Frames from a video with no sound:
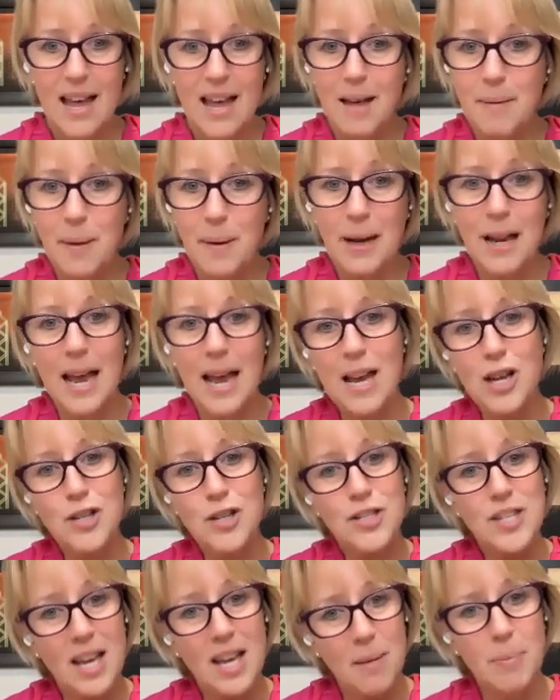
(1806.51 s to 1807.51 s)
But as
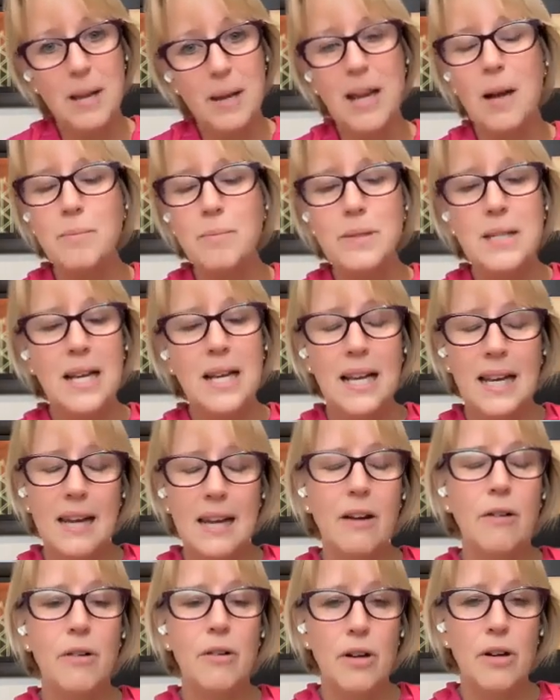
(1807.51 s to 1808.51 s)
that becomes
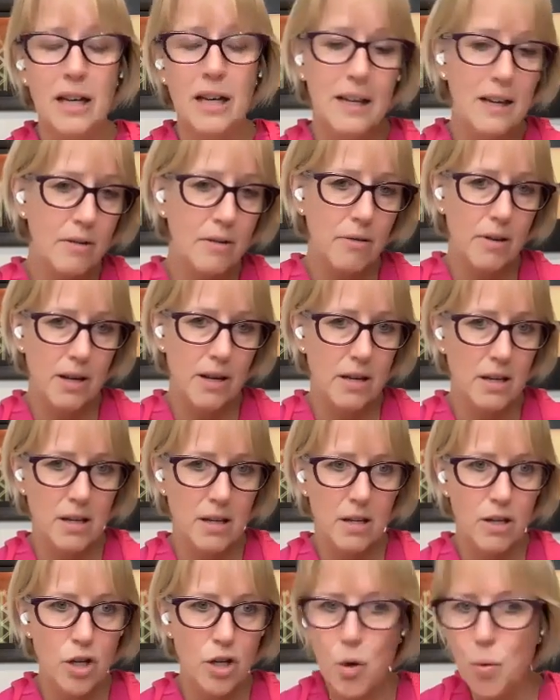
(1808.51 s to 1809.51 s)
clearer and clearer,
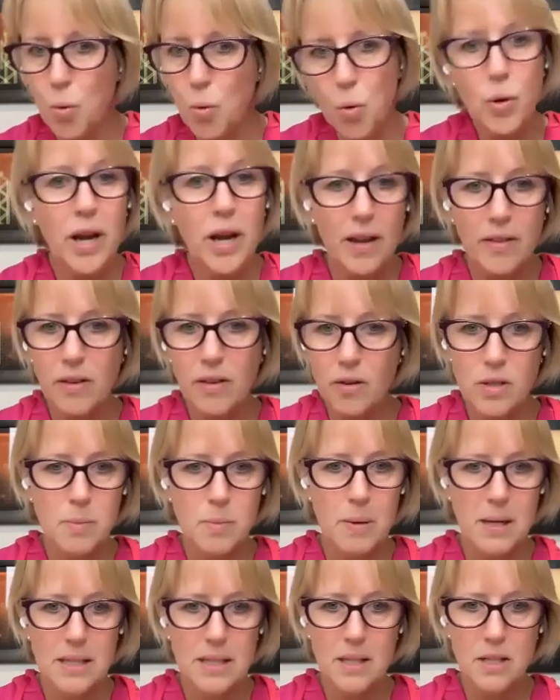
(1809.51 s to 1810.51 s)
you will get those
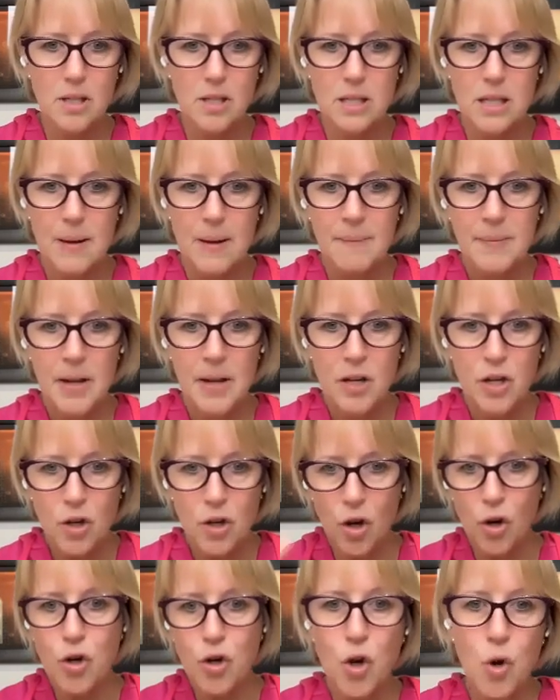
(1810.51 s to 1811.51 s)
messages. You
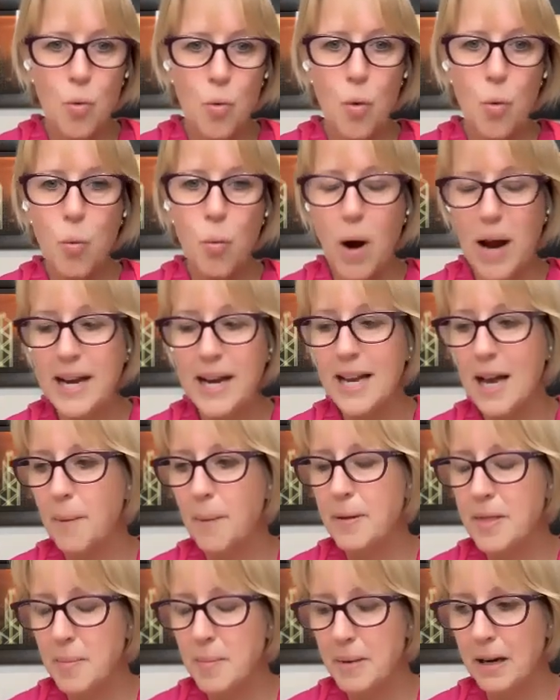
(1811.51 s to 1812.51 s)
know, you will wake up
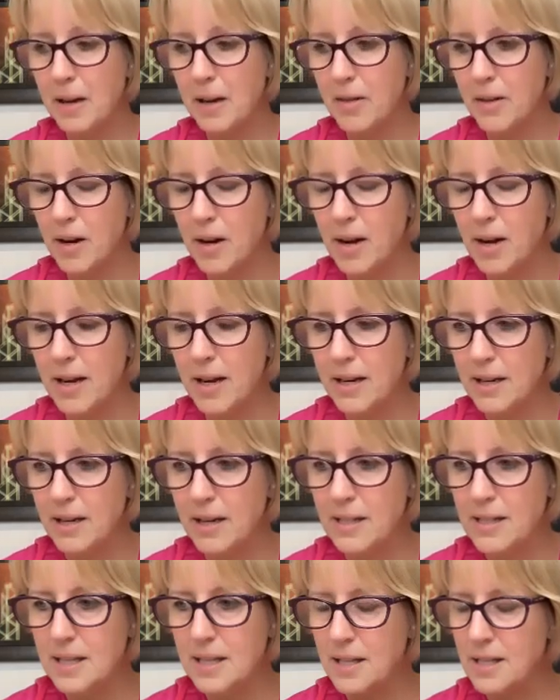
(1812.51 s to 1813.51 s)
in the middle of the night and
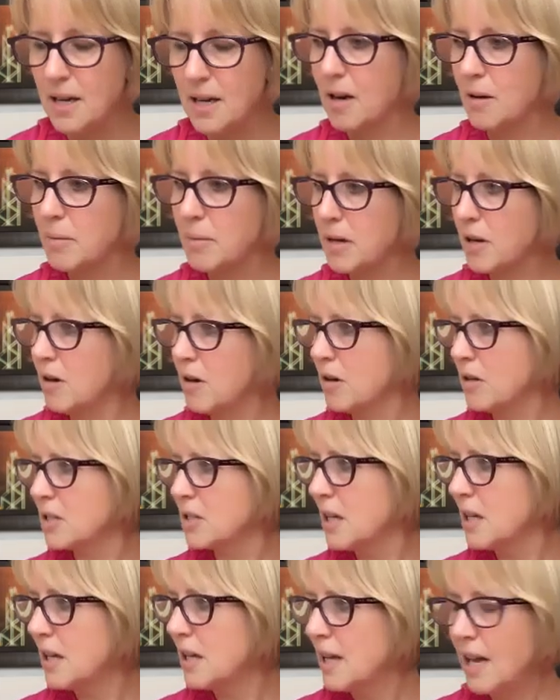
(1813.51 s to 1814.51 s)
it's just like, oh my gosh,
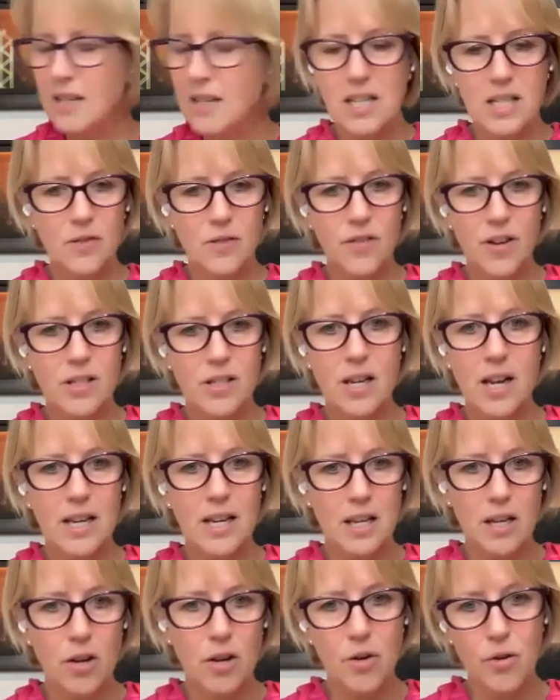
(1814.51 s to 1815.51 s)
it just feels like
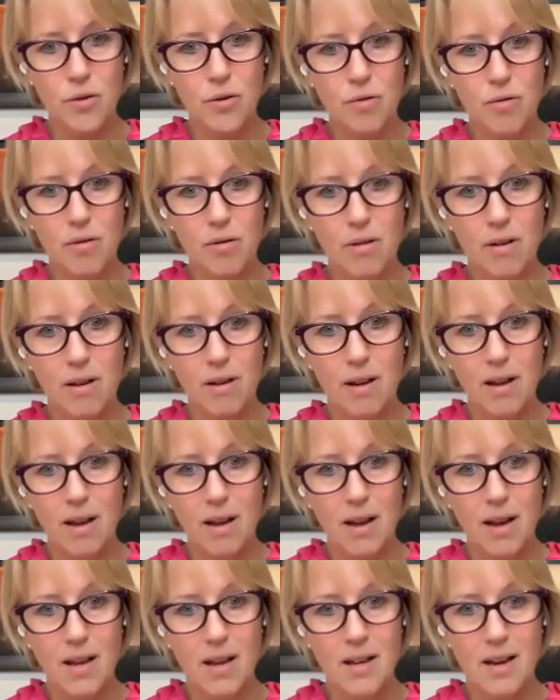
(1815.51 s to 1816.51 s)
you.
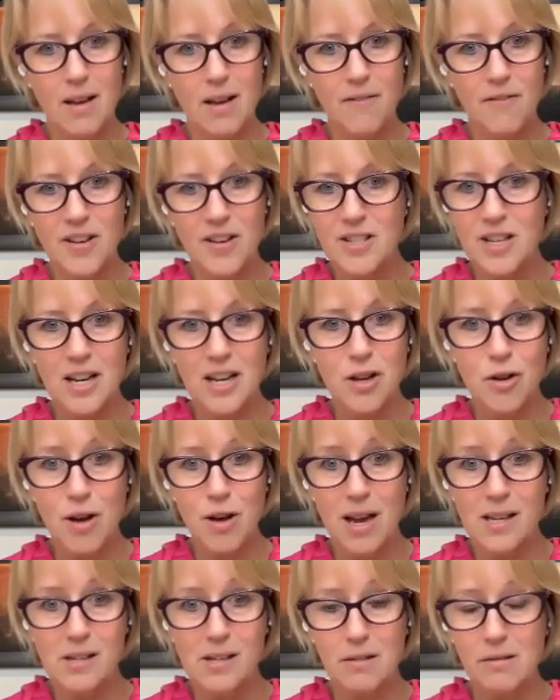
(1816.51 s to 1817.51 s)
It feels like you,
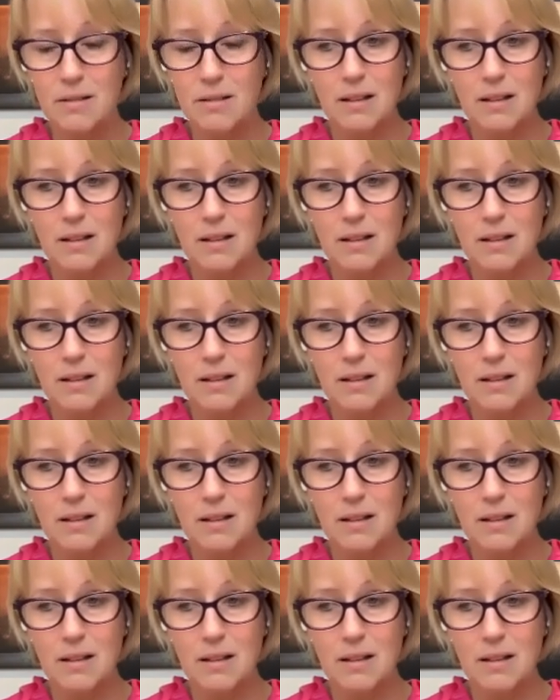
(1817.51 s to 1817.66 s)
Hazel.